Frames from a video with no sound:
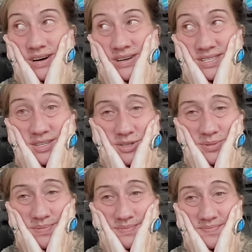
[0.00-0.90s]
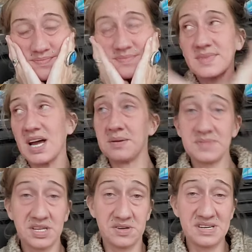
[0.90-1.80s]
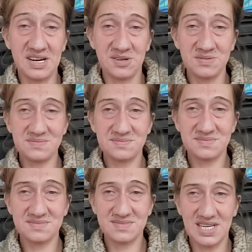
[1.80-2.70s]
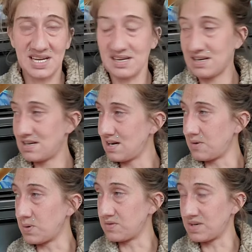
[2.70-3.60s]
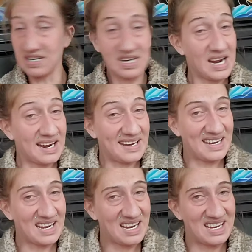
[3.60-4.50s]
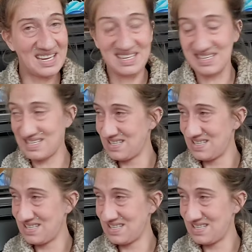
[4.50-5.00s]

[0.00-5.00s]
So I'm gonna go now. I want to run and hide, and